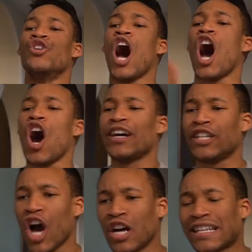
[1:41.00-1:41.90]
No,
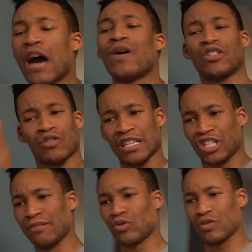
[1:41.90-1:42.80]
idiot! I went to the
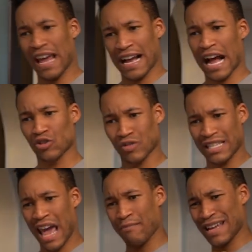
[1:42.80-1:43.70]
gym today. Can't you
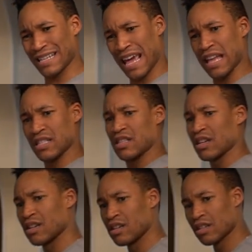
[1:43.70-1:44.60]
see I made Dave?
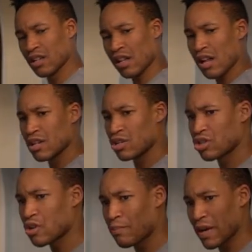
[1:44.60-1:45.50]

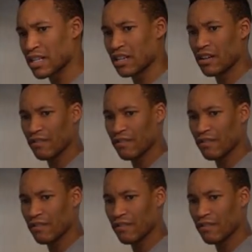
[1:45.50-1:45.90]
Stupid.